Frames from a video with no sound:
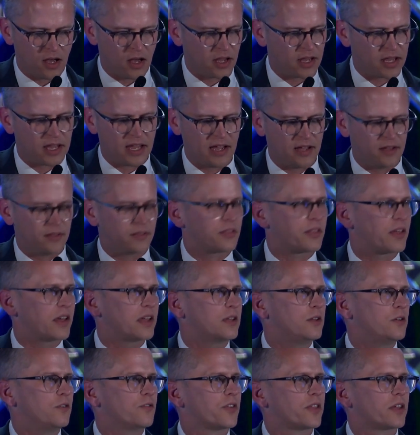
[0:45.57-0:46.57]
I can't
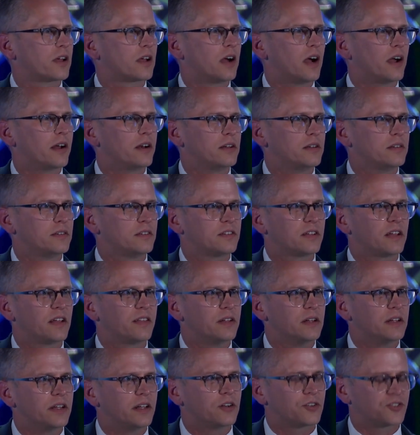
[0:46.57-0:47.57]
thank you for the guidance
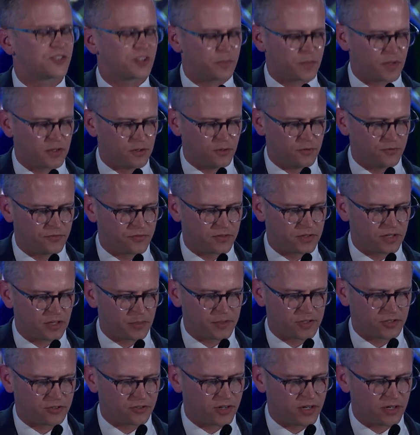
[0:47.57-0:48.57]
and the leadership that you've
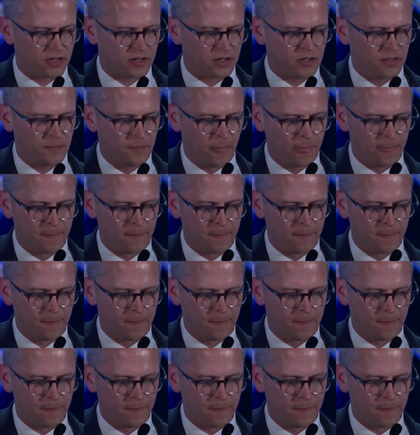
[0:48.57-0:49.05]
demonstrated.